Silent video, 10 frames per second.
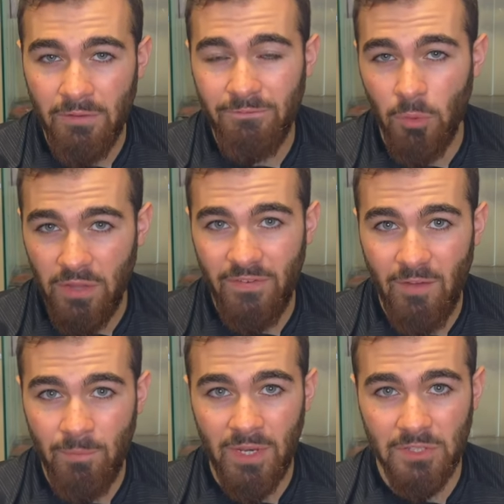
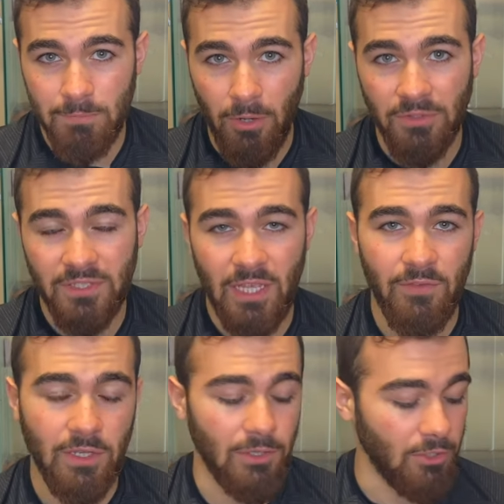45 minutes post
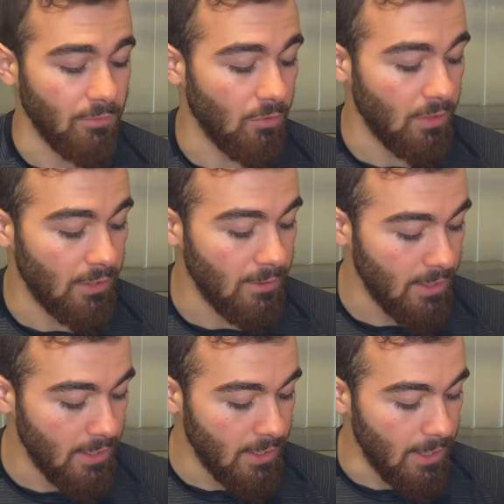giving a little more,
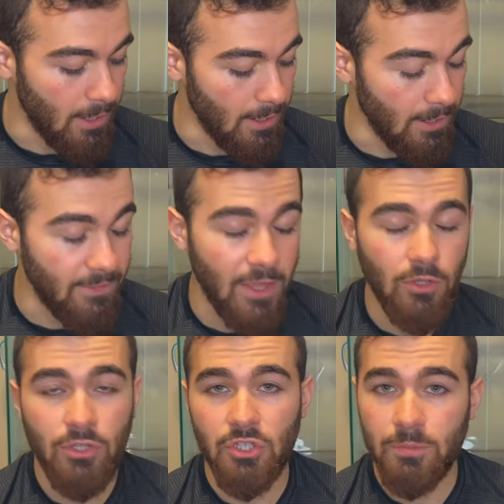
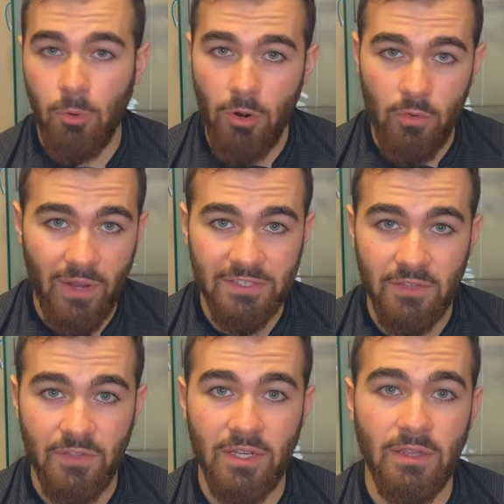then you can just pour the
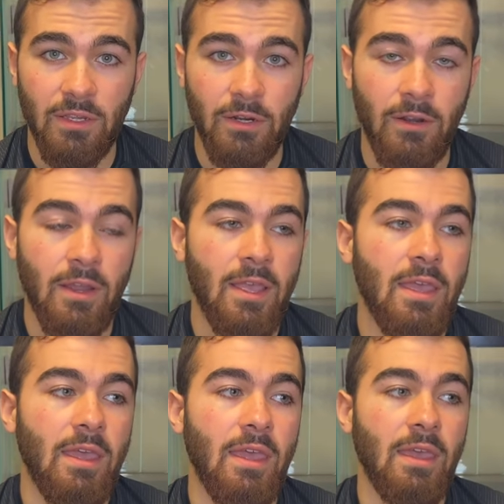rest of it in there
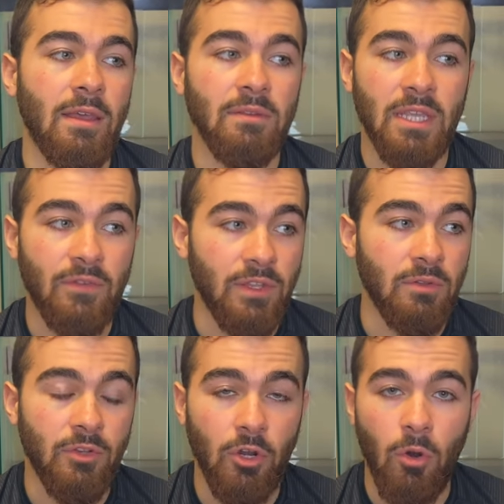and give
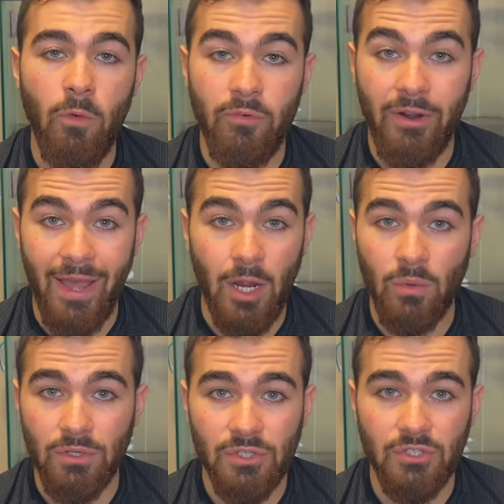it, you know, over an
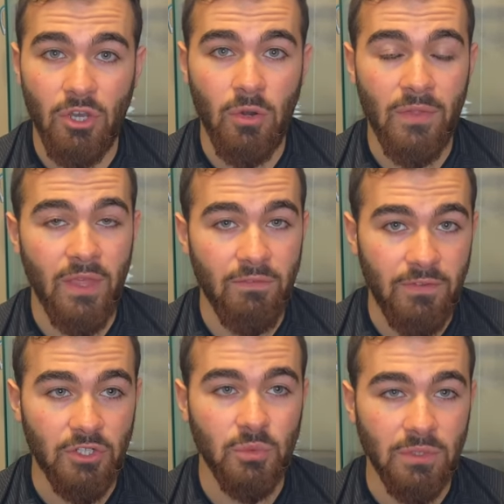hour or so, and
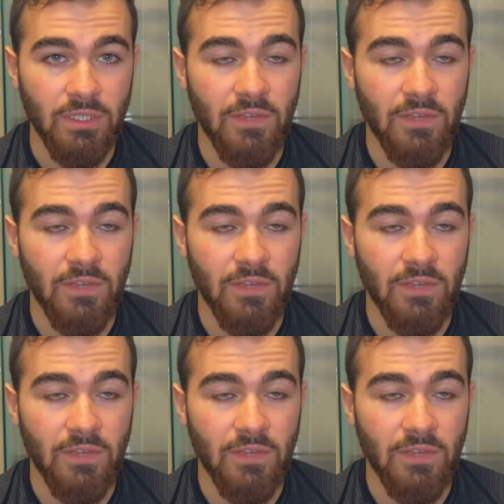that fish will